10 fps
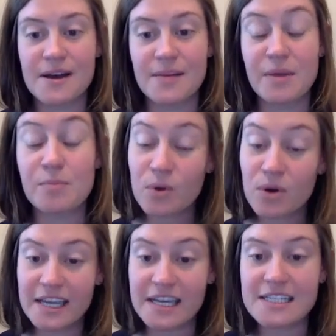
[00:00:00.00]

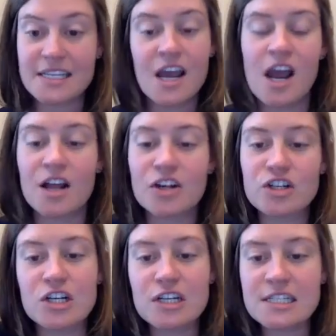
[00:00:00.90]
employees, are there
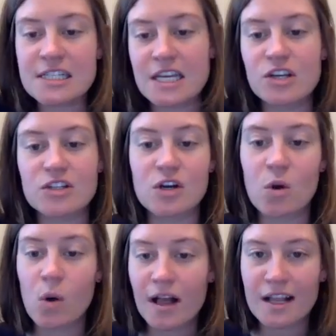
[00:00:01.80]
certain skills or
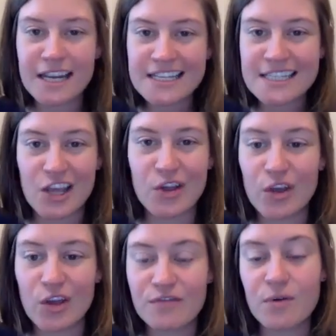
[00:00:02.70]
qualities that you
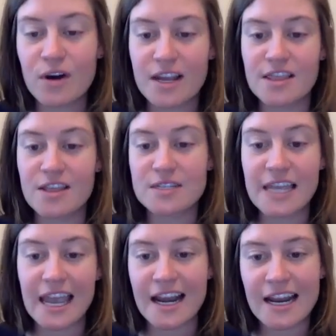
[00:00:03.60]
look for in those
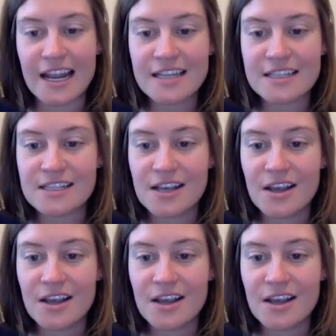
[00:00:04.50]
candidates,